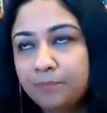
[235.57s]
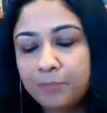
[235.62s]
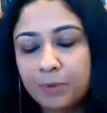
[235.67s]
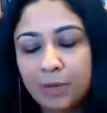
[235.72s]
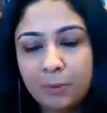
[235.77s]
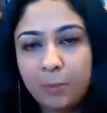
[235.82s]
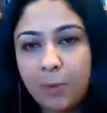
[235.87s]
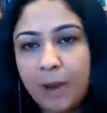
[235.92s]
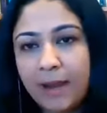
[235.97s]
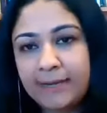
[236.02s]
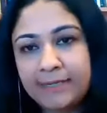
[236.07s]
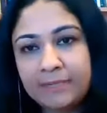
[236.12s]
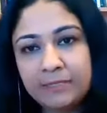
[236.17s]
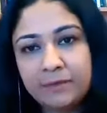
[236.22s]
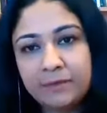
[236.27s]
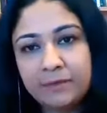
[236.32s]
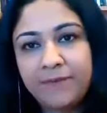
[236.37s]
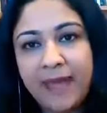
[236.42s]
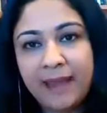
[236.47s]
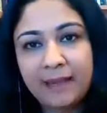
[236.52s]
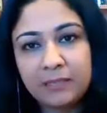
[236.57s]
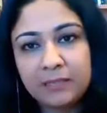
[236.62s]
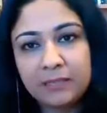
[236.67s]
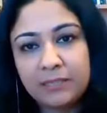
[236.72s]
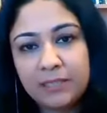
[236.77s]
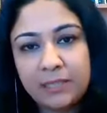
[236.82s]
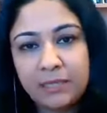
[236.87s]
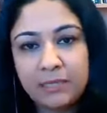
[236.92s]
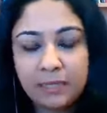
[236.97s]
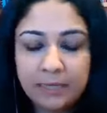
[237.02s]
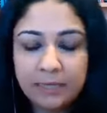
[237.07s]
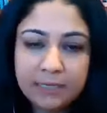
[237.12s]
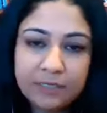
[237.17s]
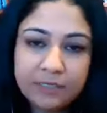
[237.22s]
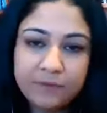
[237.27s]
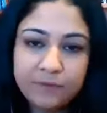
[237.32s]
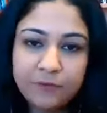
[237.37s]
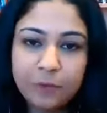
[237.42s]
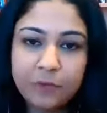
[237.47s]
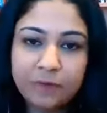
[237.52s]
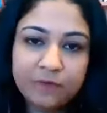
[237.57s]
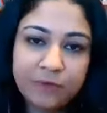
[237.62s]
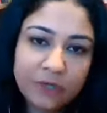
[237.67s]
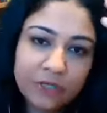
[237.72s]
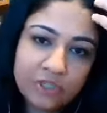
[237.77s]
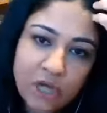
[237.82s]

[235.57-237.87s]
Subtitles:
a white faculty interviewing for a